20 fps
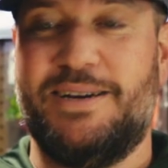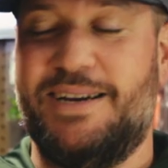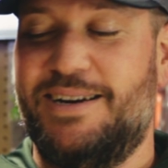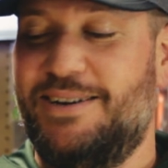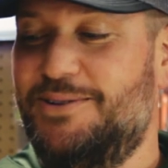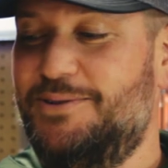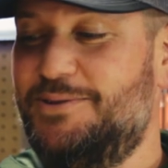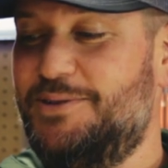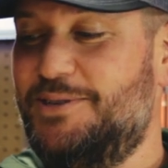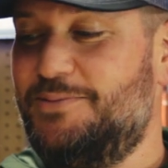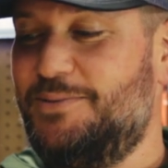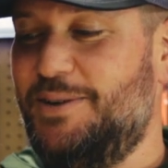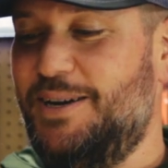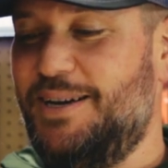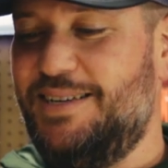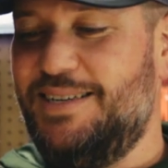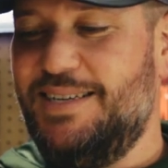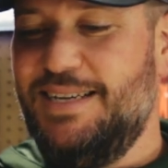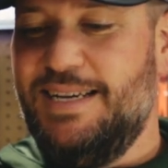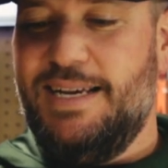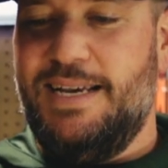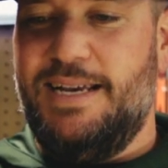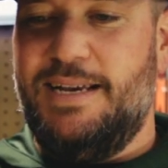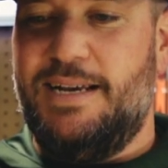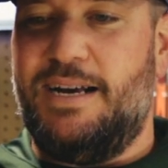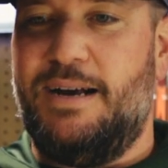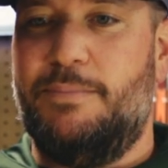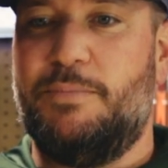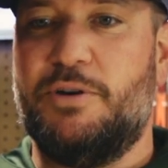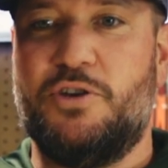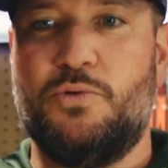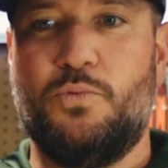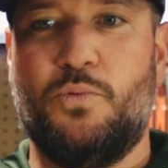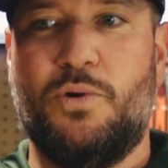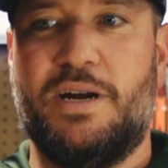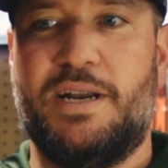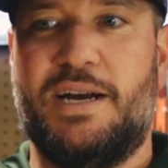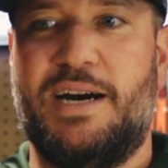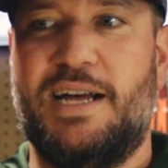arrows as well. But you want